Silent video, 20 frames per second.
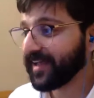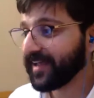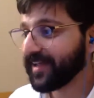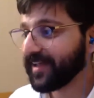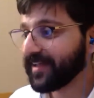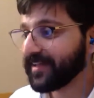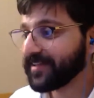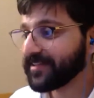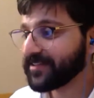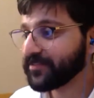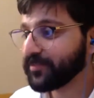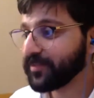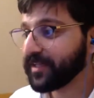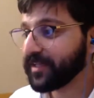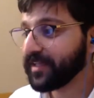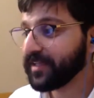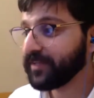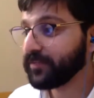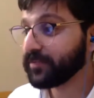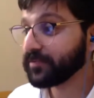and
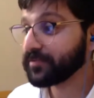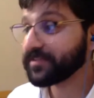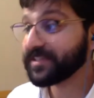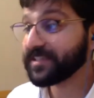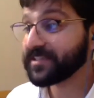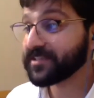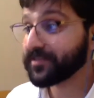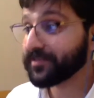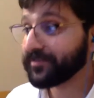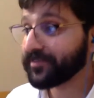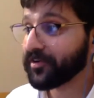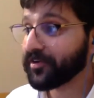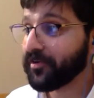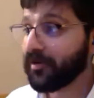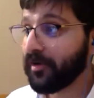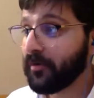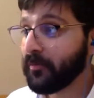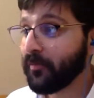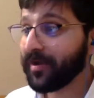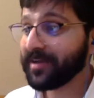we will see some of you
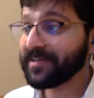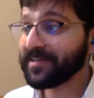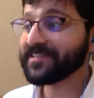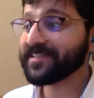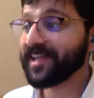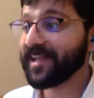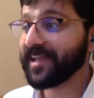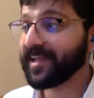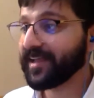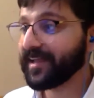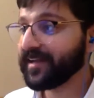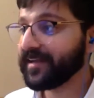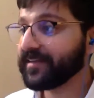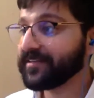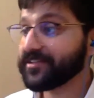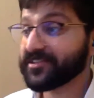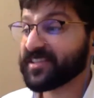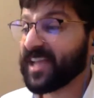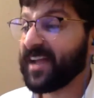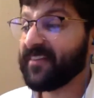on Wednesday,
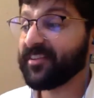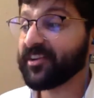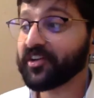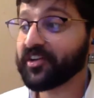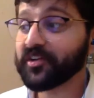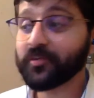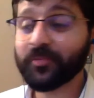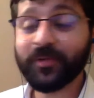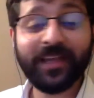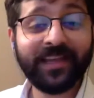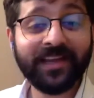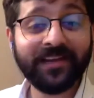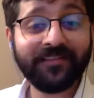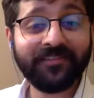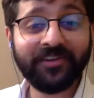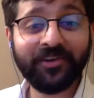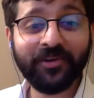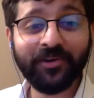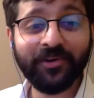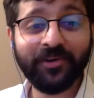and just have a good week,
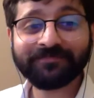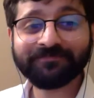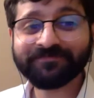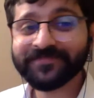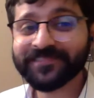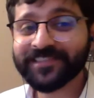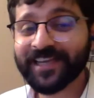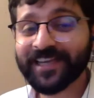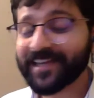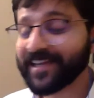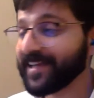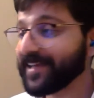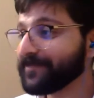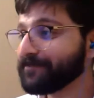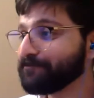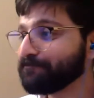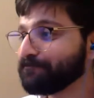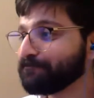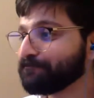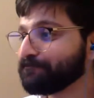everyone. Take
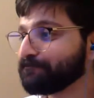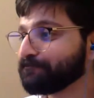care.